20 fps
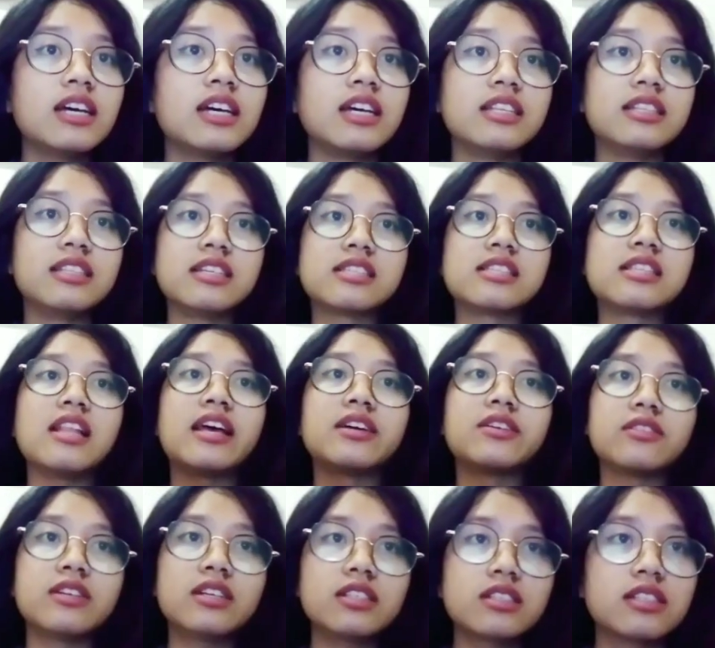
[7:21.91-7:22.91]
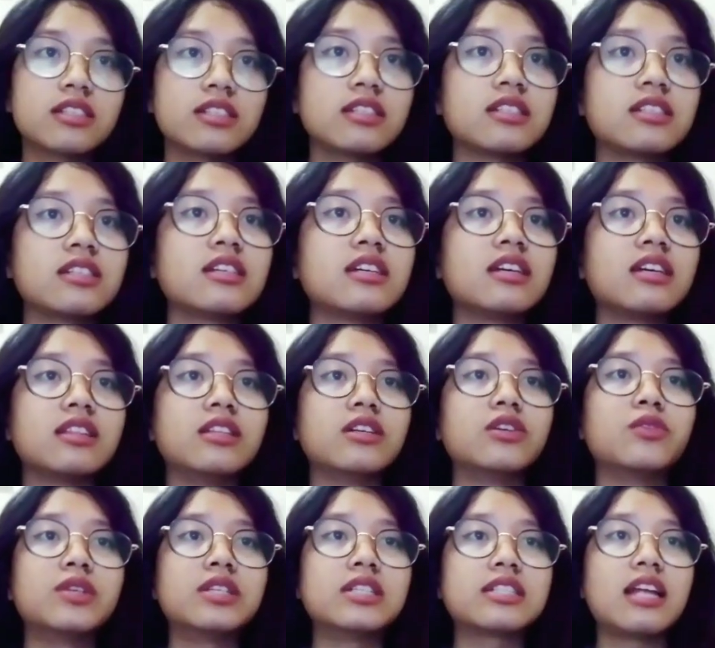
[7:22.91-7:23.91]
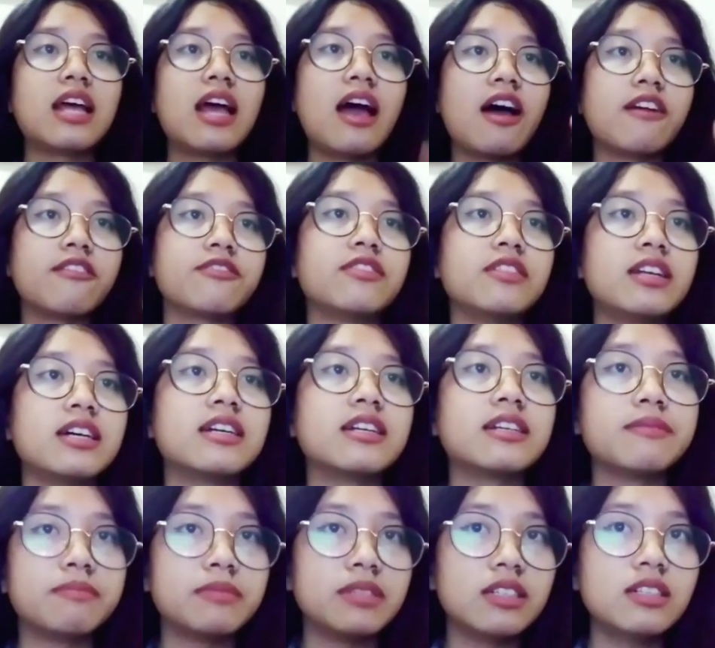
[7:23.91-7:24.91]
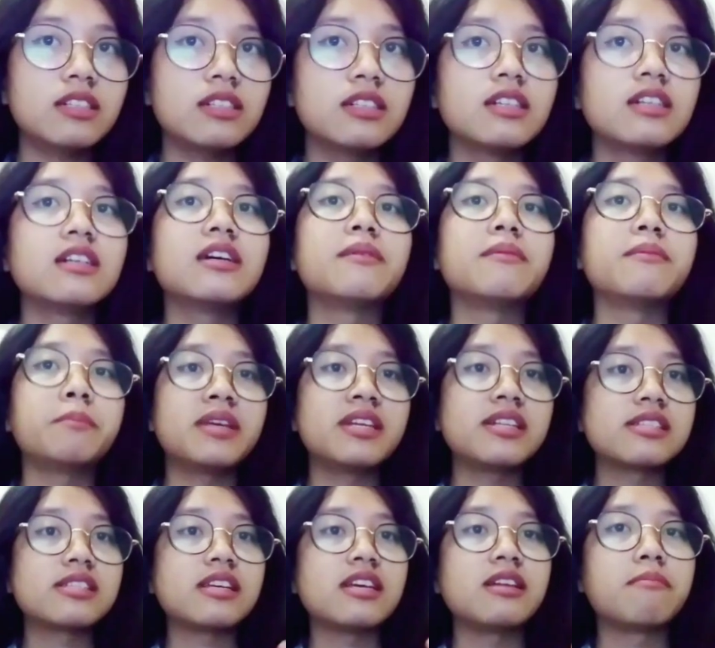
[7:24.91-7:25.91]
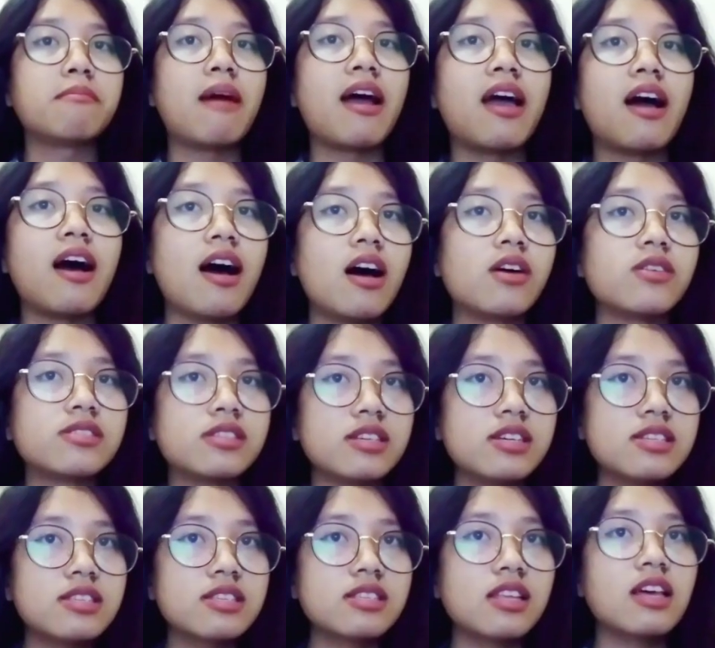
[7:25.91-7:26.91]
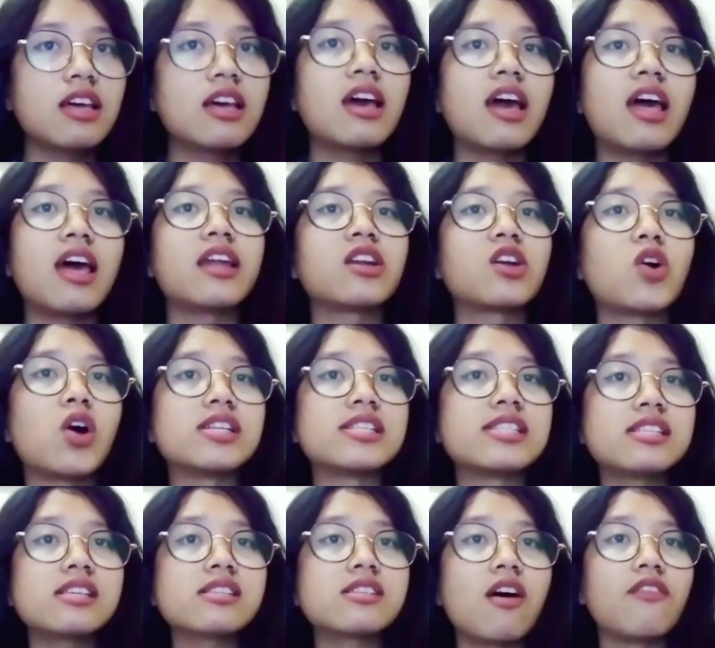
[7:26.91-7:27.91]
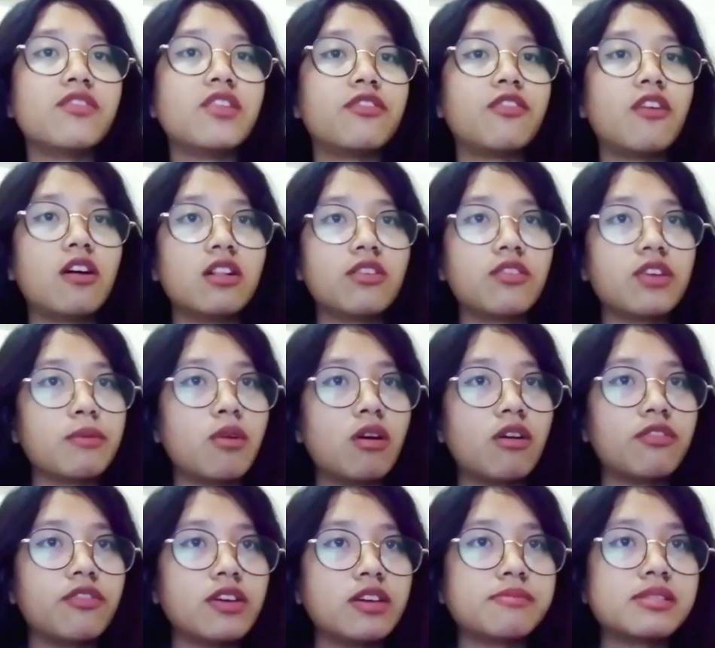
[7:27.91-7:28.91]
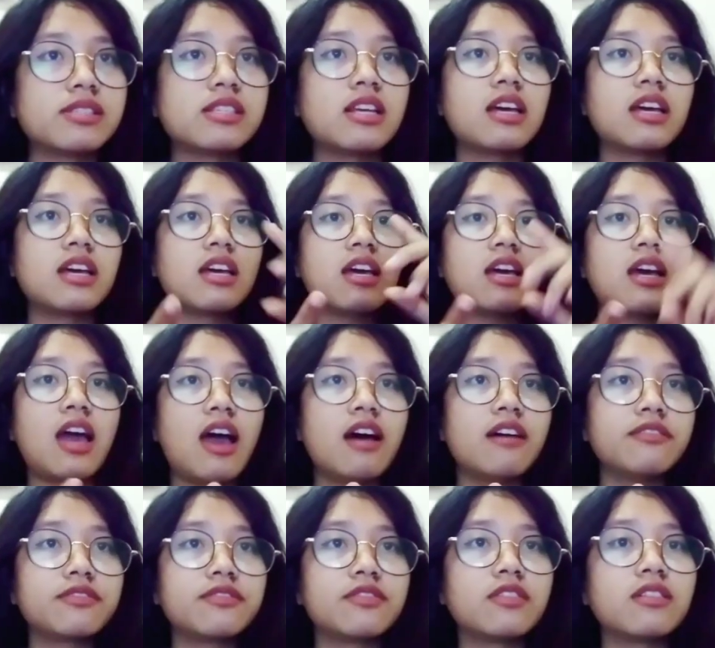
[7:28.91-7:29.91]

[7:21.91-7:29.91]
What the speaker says: In this language, the word evlerimde means in my houses and consists of the following morphemes. Ev